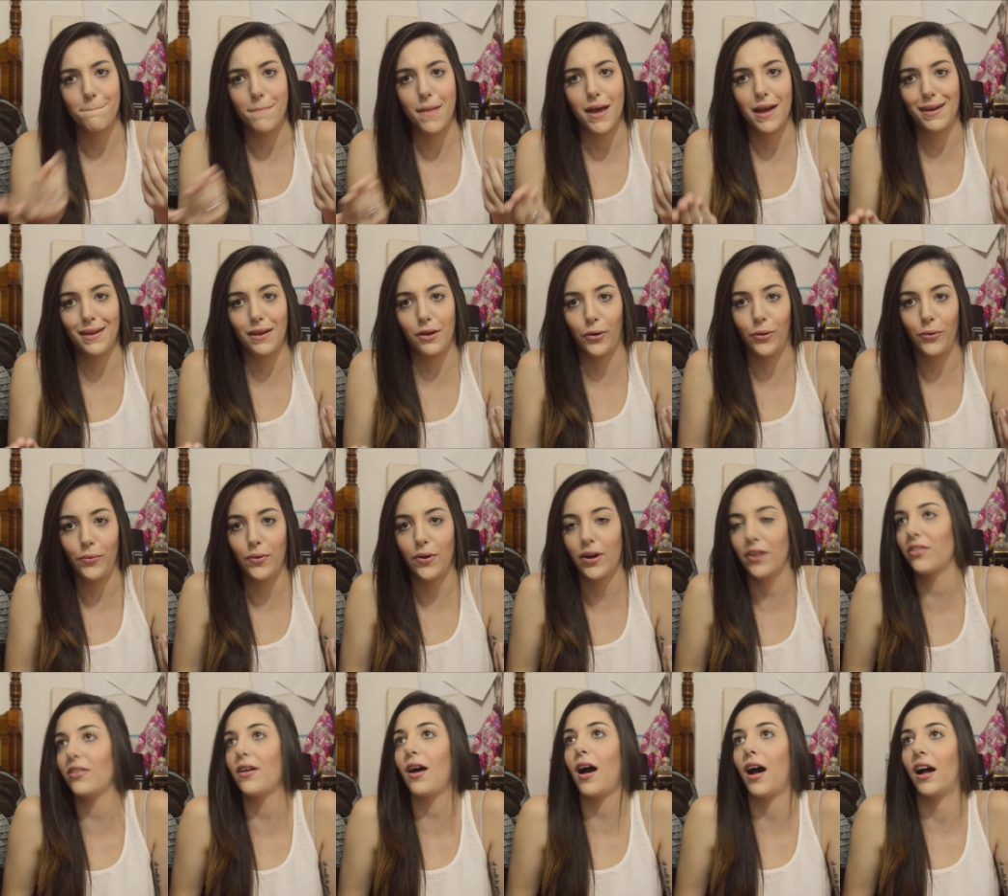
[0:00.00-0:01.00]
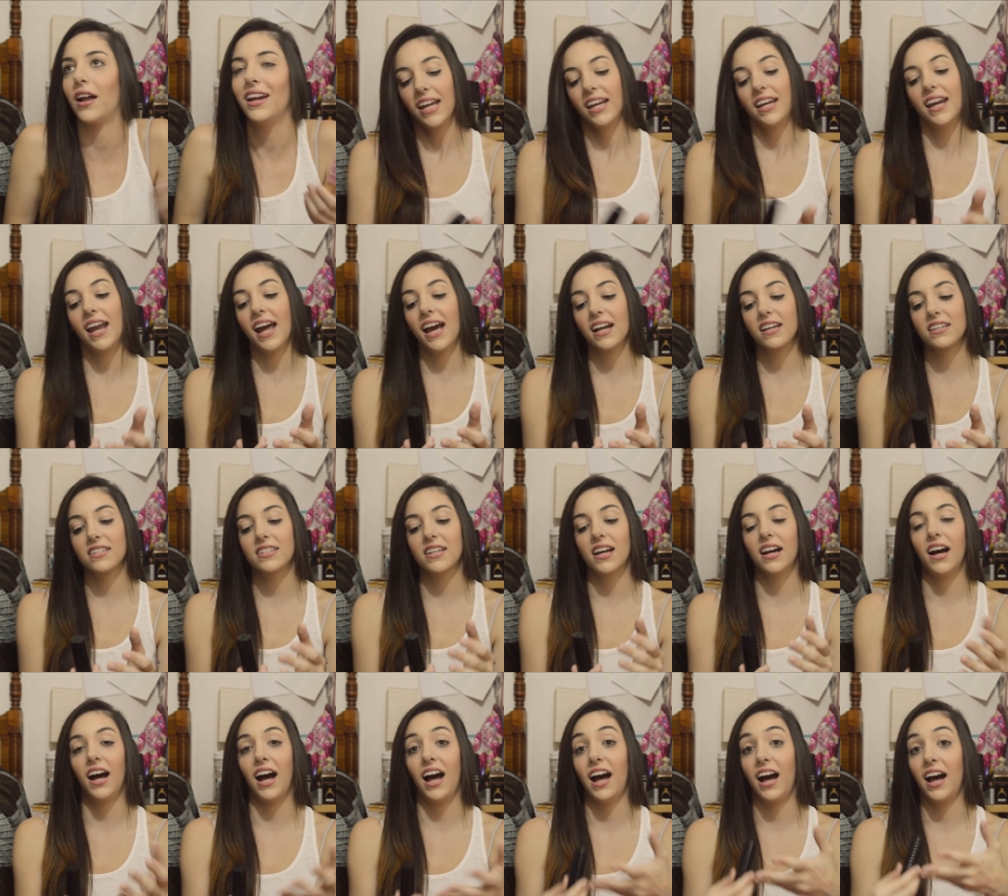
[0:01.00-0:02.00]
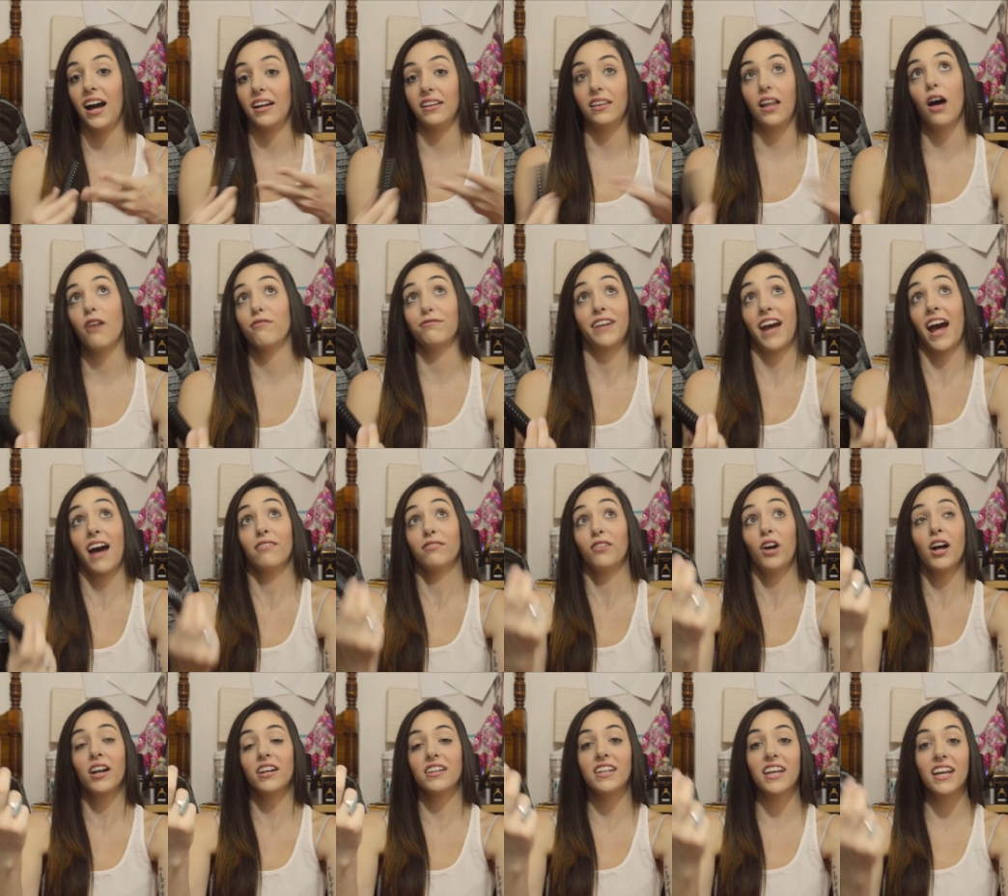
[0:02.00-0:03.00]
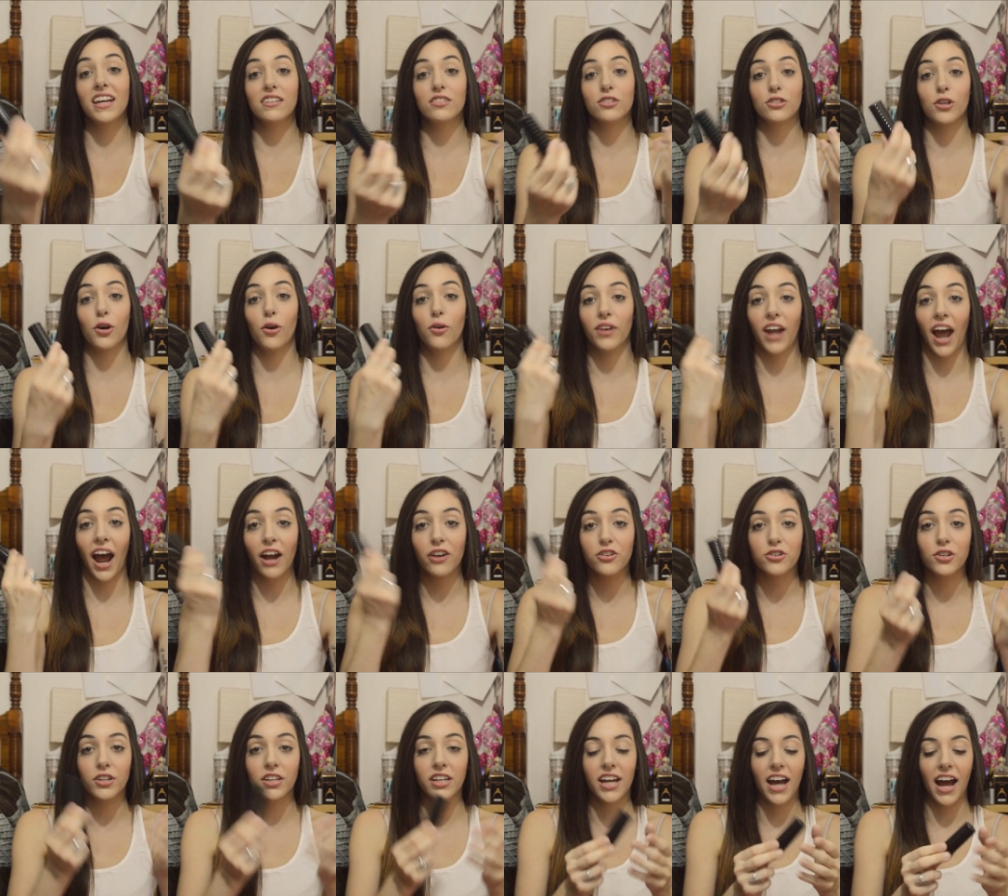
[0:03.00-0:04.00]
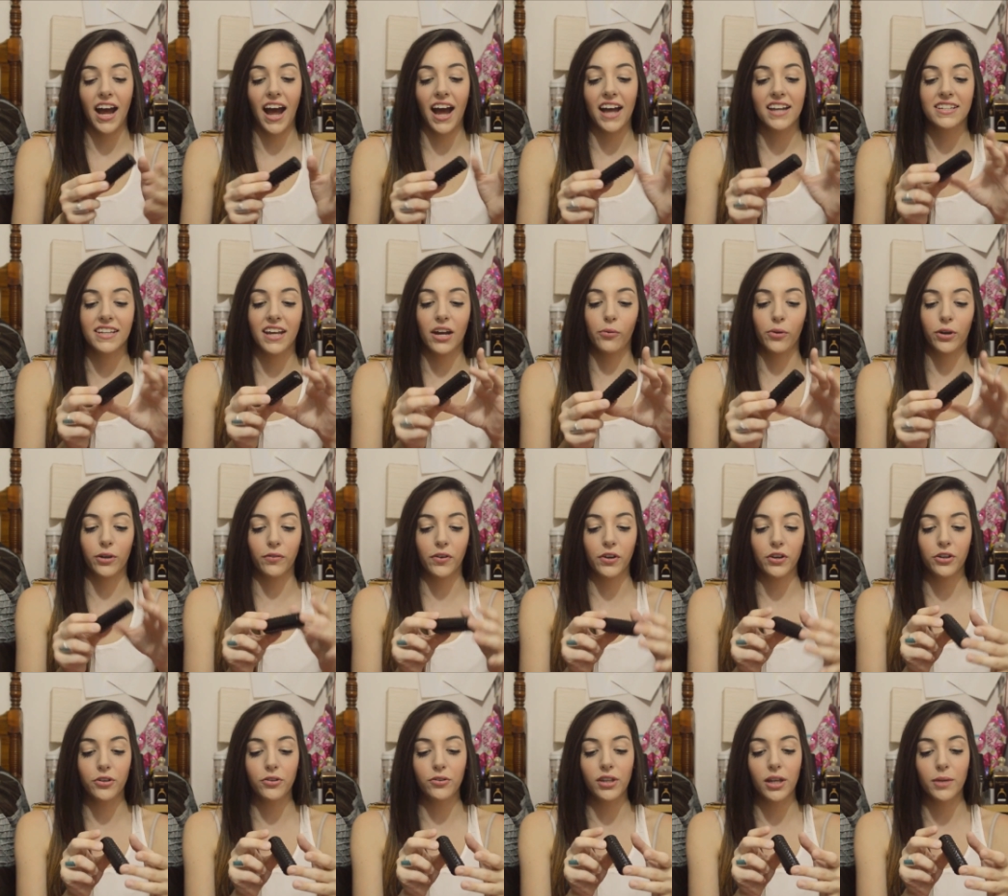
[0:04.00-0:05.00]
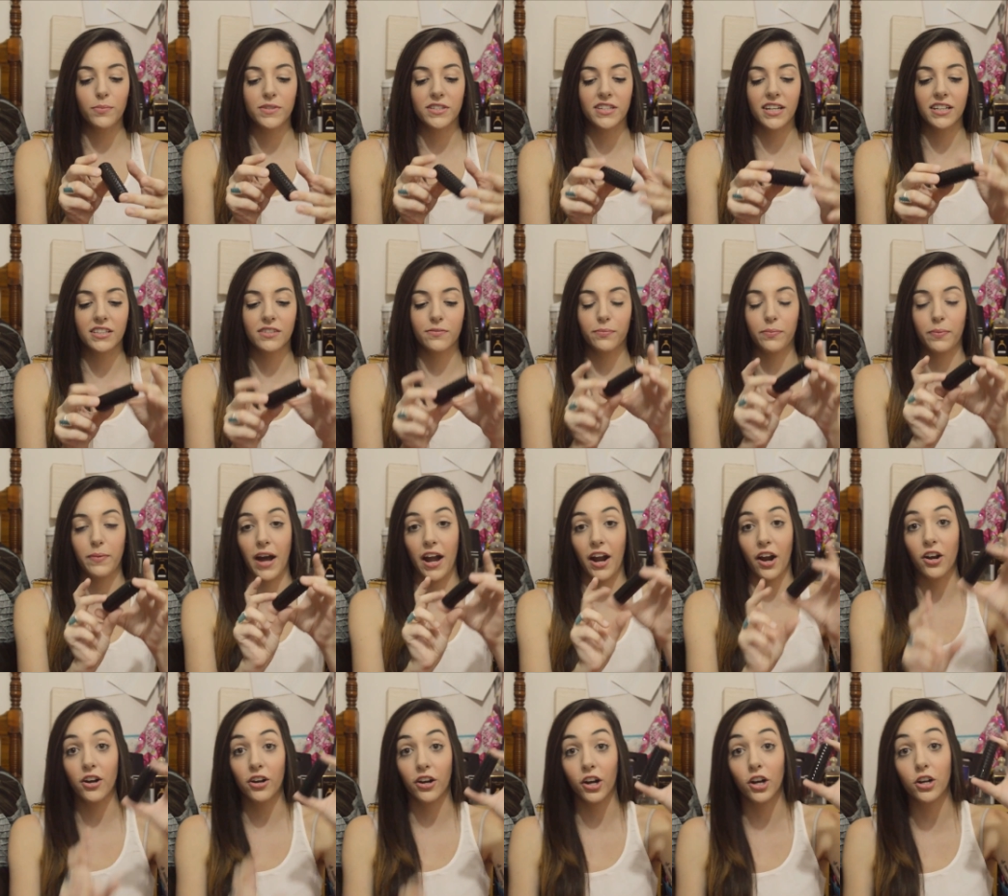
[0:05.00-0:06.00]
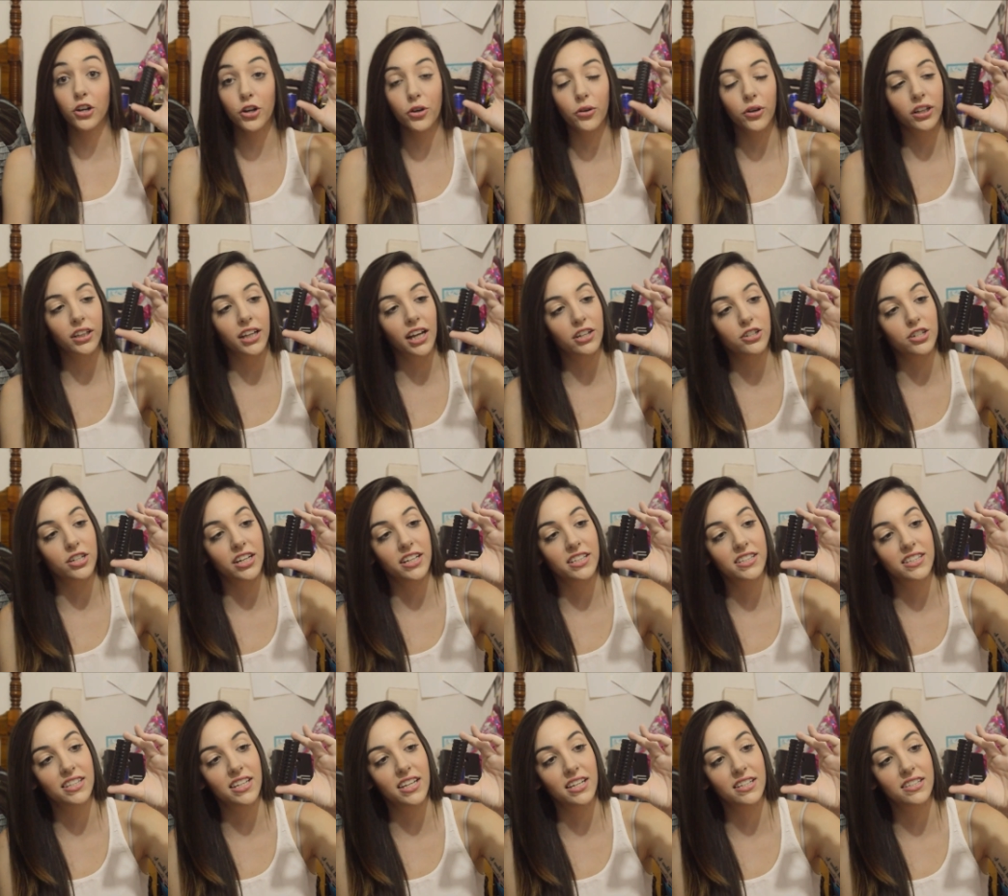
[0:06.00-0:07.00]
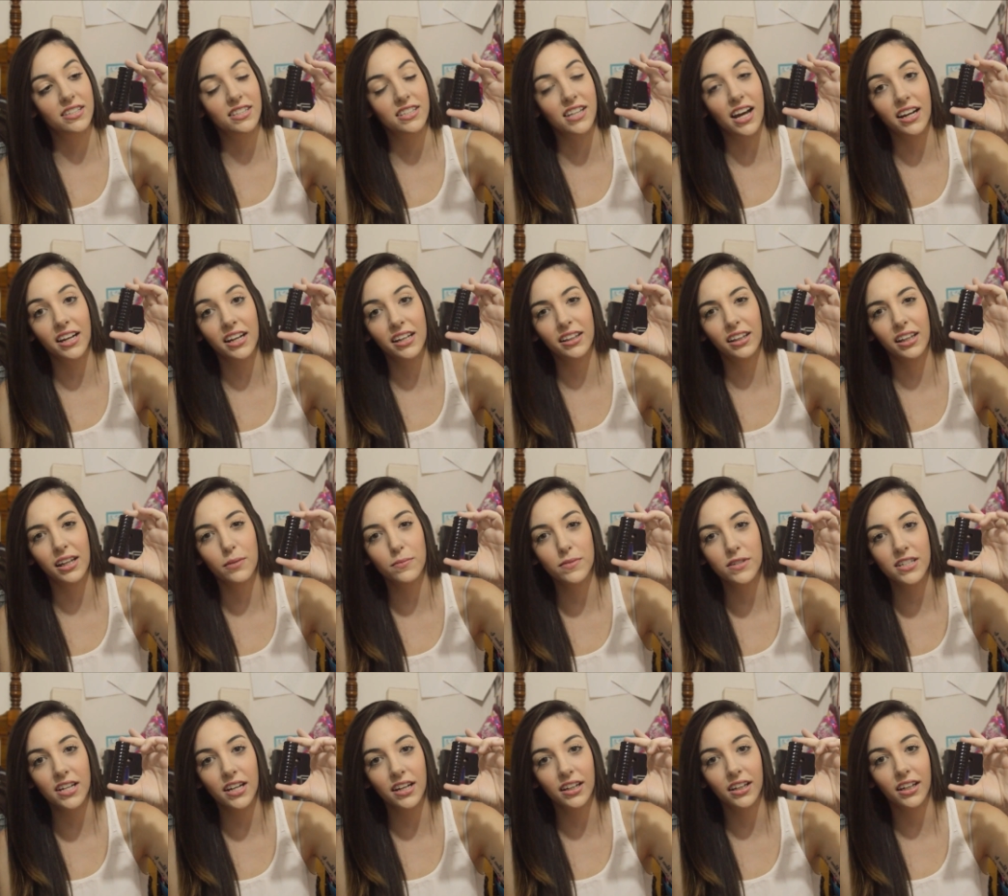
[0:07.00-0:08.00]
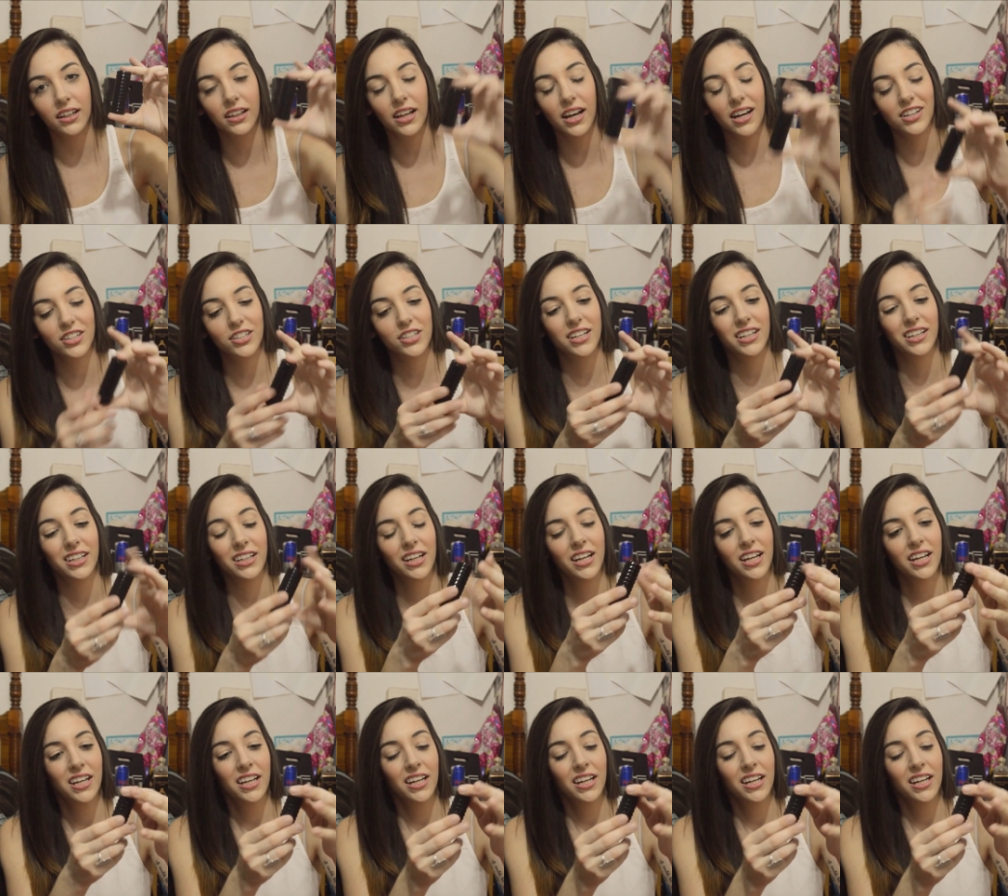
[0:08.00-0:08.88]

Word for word: It, who would have thought? Next, I love Kat Von D, so naturally I had to get one of her new lipsticks by her, her new collection. It's the Studded Lipstick Collection.